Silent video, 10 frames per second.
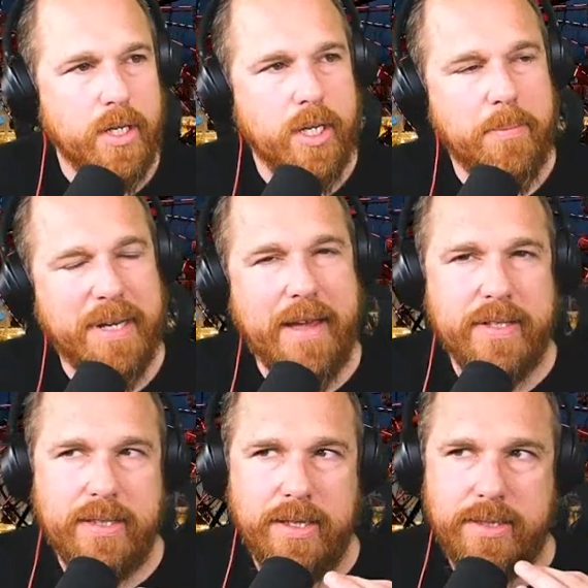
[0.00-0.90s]
But
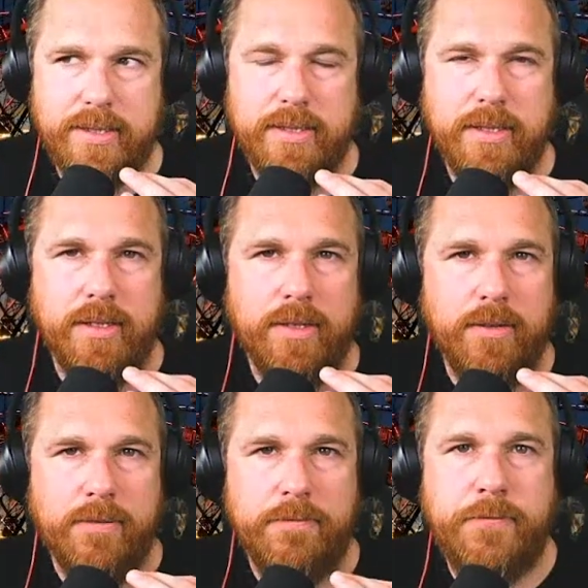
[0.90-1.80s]
having this
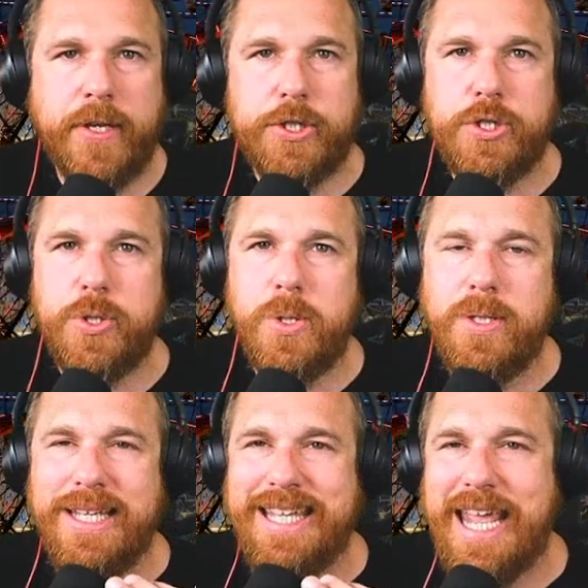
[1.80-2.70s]
fictional
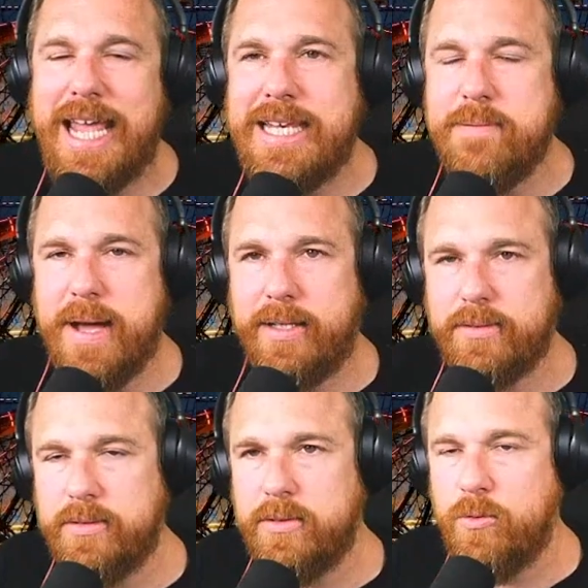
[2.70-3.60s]
candy
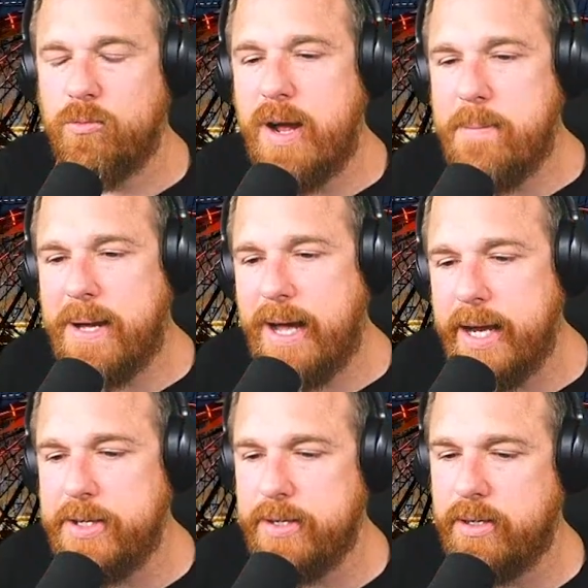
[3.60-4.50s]
mountain right
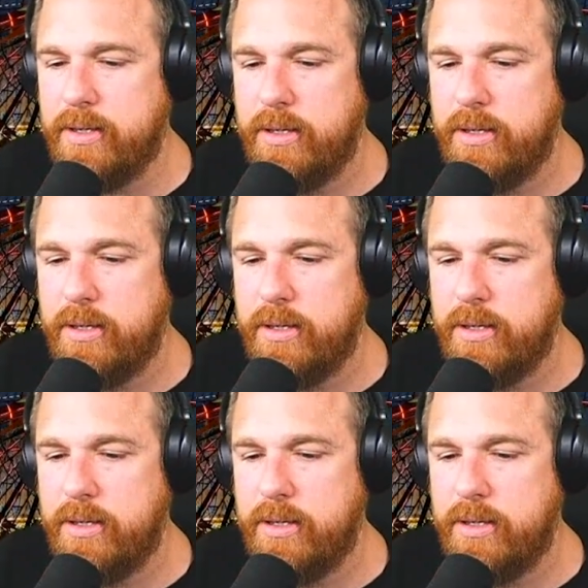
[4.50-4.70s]
behind her